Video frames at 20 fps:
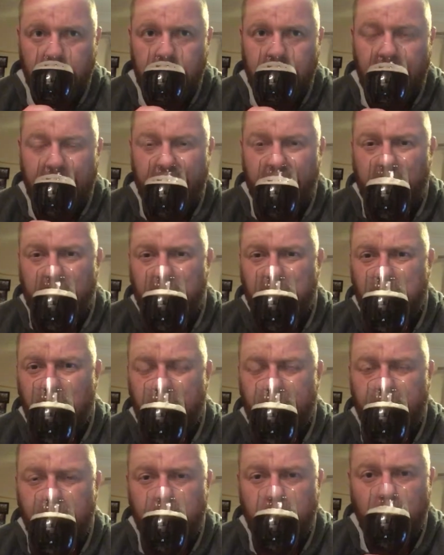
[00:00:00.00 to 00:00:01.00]
definitely
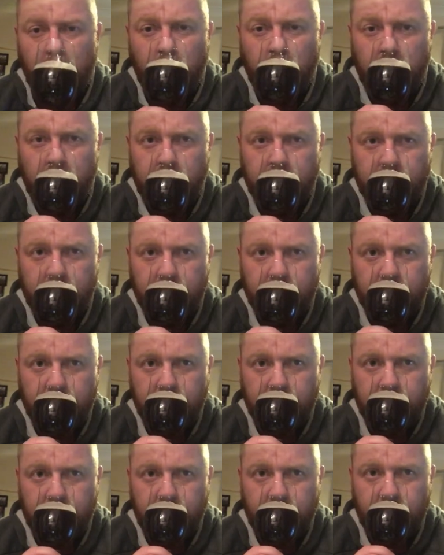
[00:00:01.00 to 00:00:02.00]
toffee malt.
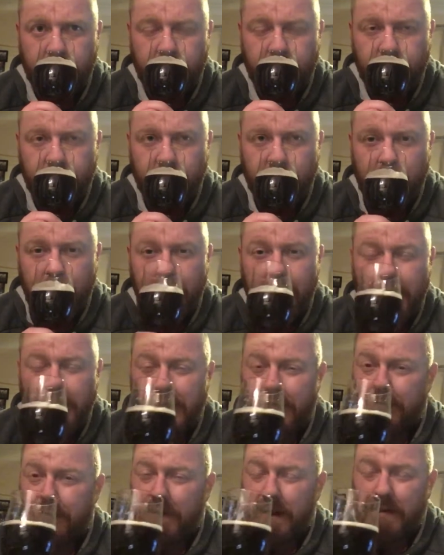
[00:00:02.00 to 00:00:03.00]

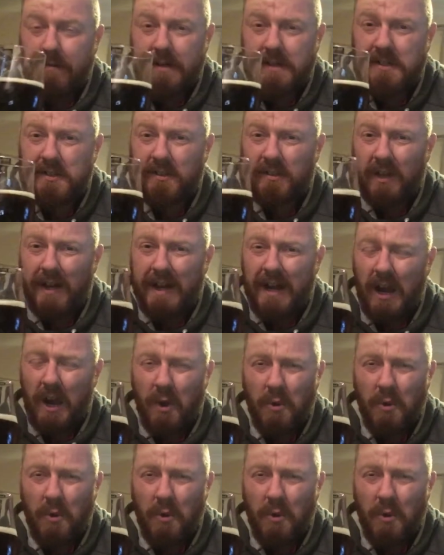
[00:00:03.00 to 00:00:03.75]
There's a very slight